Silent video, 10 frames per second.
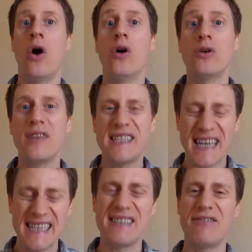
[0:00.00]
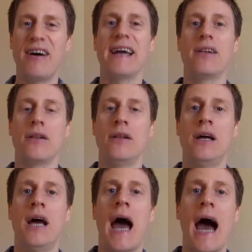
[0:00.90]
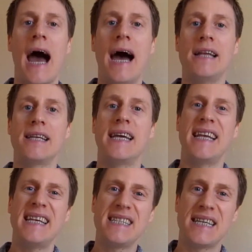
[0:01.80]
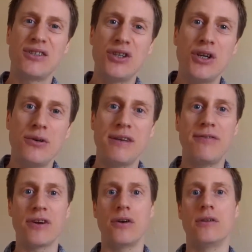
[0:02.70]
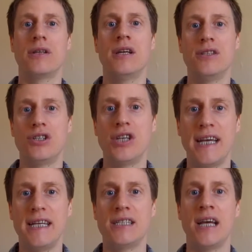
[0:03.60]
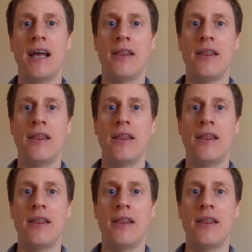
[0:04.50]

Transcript: Although this isn't vital and it isn't too difficult to change